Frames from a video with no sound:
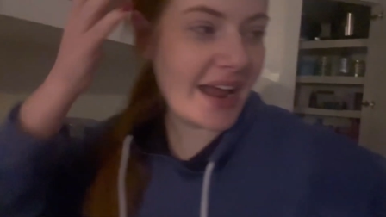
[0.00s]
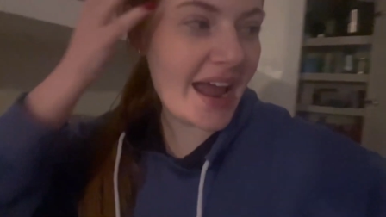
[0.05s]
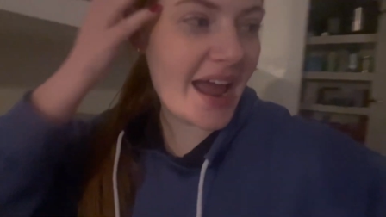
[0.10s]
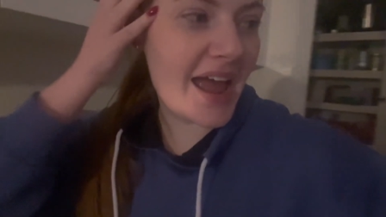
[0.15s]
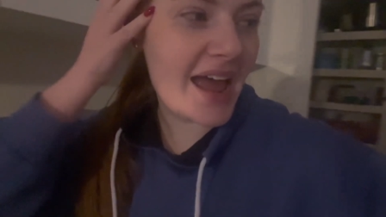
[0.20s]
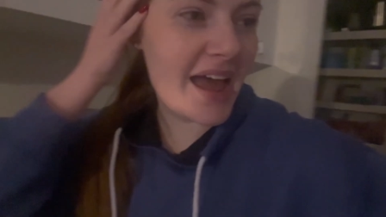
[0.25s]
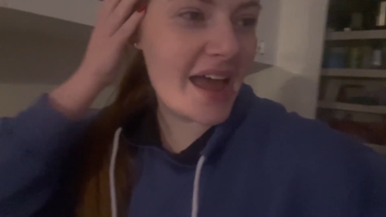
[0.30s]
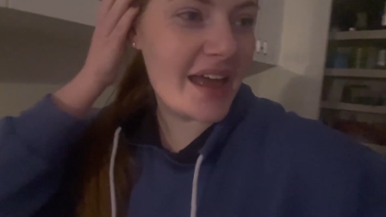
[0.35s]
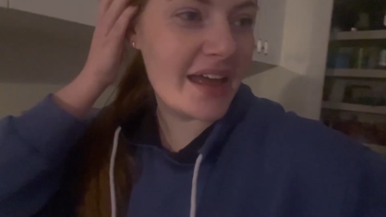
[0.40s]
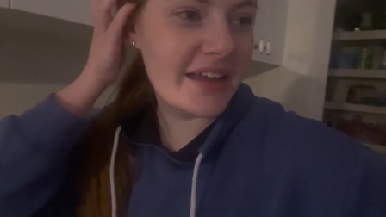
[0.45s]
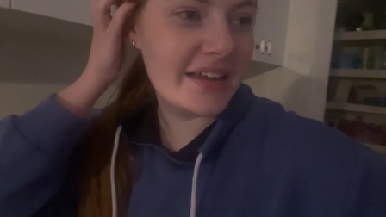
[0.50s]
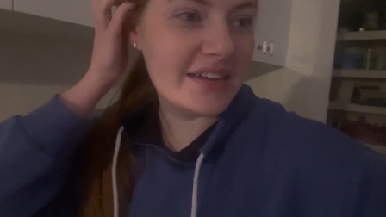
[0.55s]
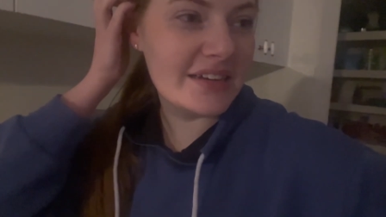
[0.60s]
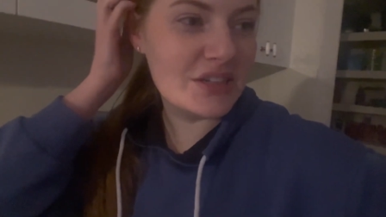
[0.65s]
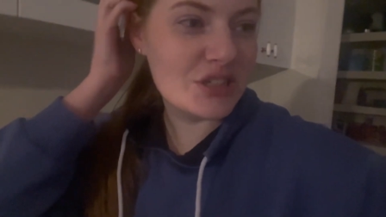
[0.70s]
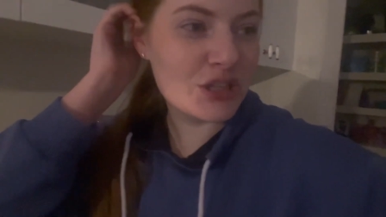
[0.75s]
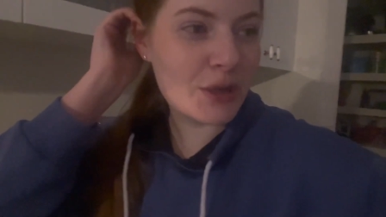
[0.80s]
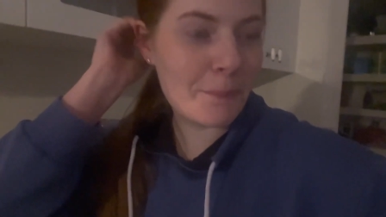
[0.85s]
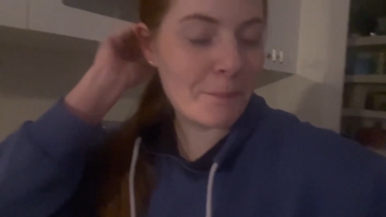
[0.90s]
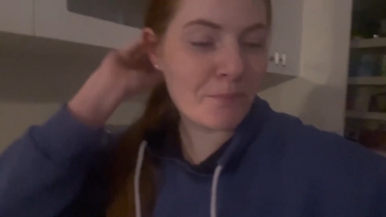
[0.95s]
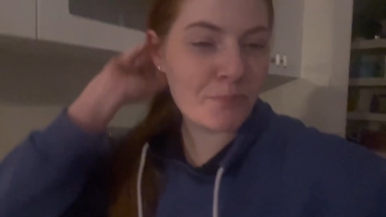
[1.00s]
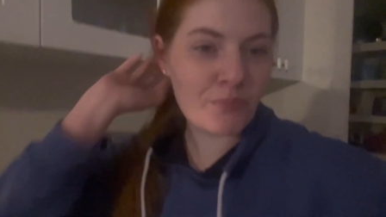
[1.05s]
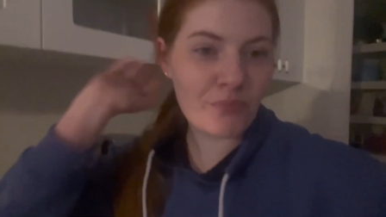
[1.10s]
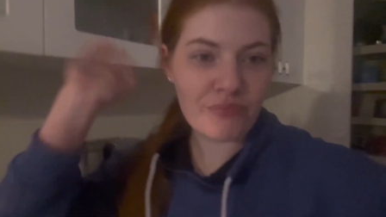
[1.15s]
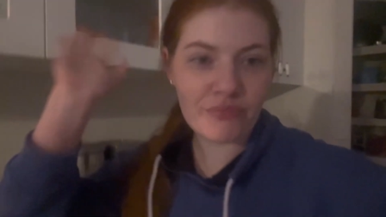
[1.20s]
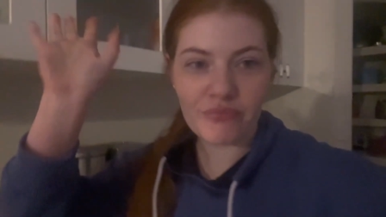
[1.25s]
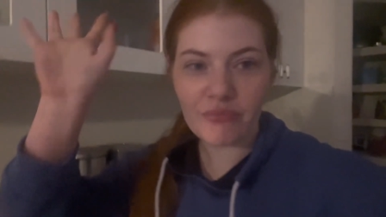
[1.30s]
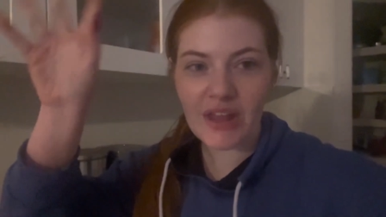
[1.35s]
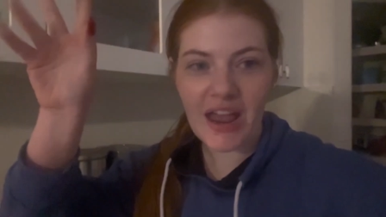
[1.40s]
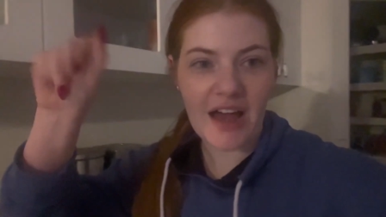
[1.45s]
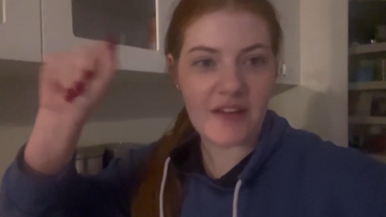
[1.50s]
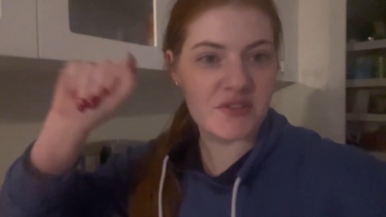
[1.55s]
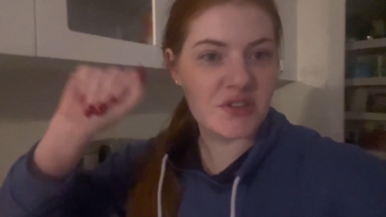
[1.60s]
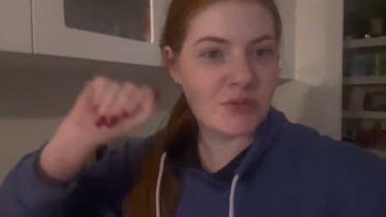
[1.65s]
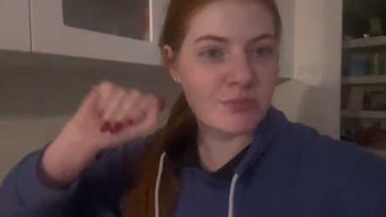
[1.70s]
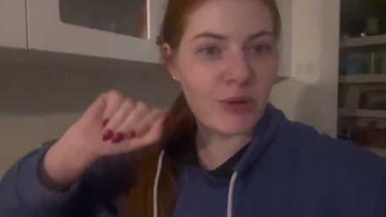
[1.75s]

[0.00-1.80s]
and have some